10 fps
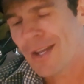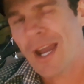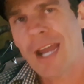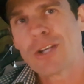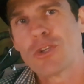
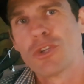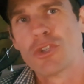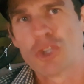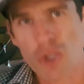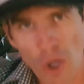at your
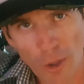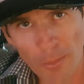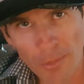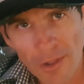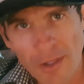job
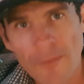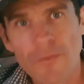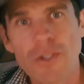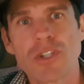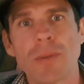
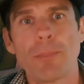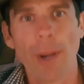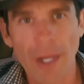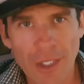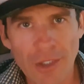that you
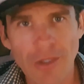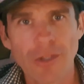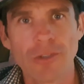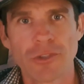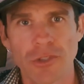paid
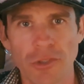to